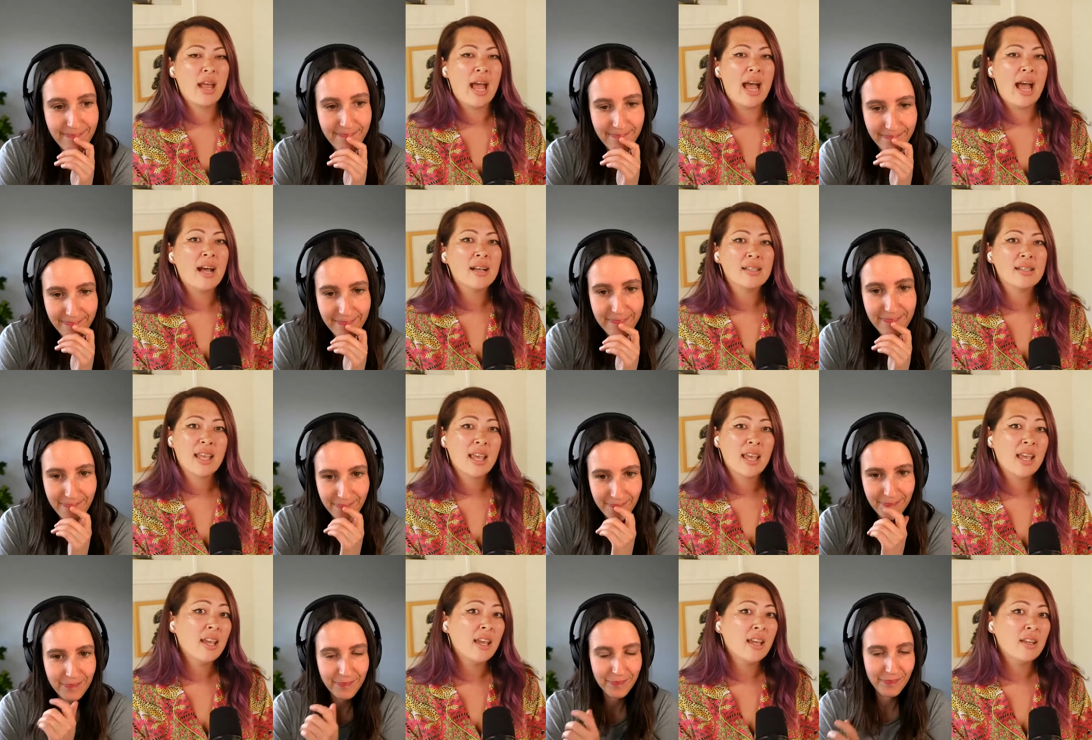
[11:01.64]
Speaker 1: ask,
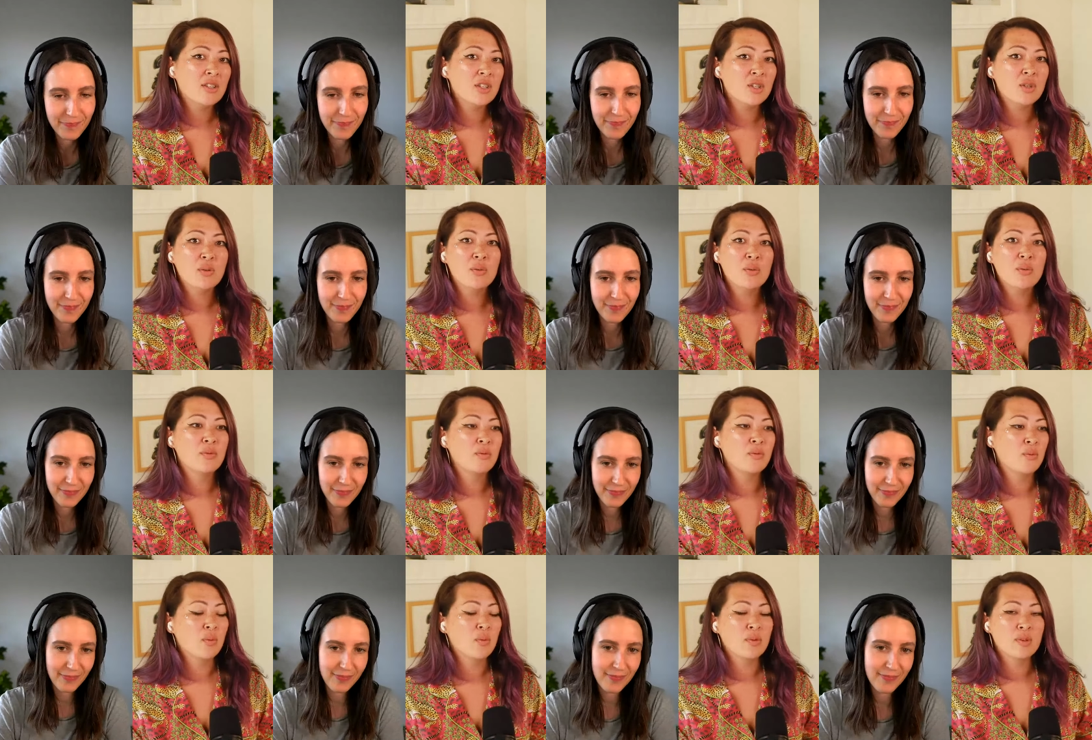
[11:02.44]
"Hey, do you
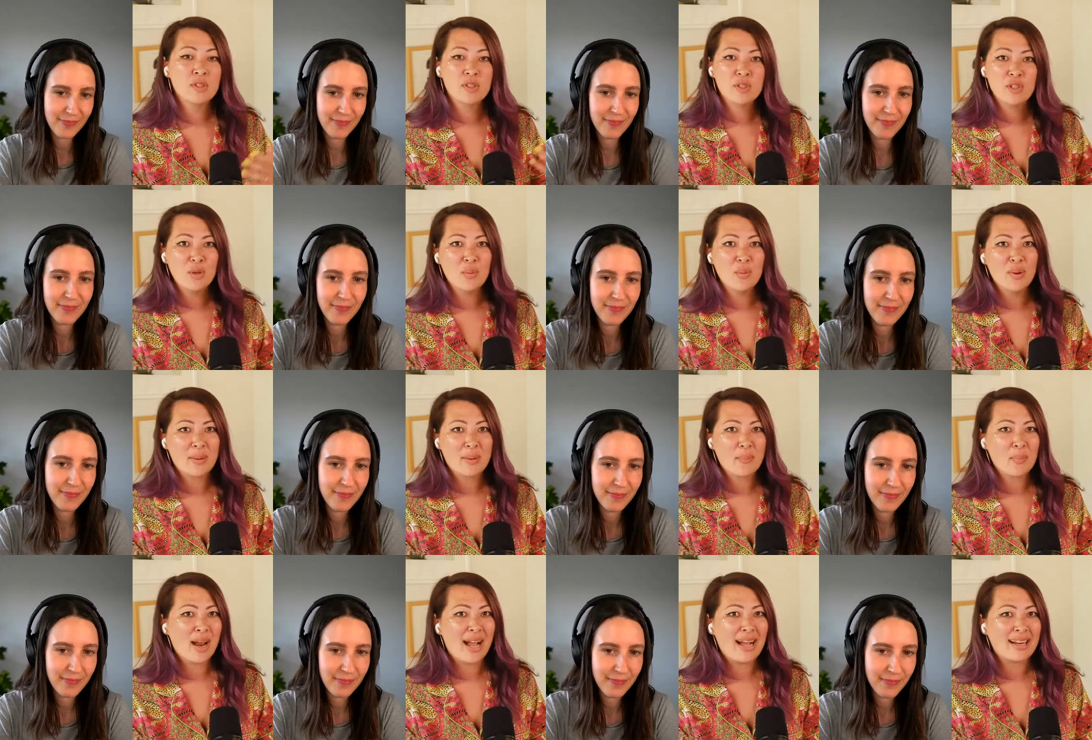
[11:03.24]
do you want to
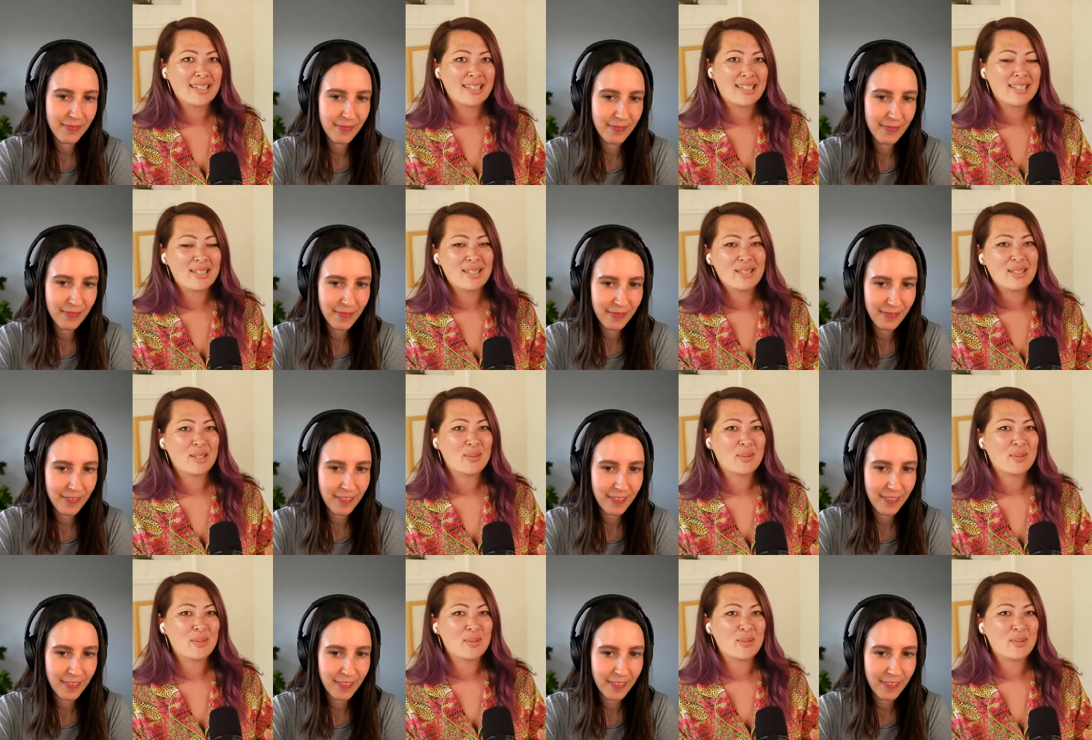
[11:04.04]
practice this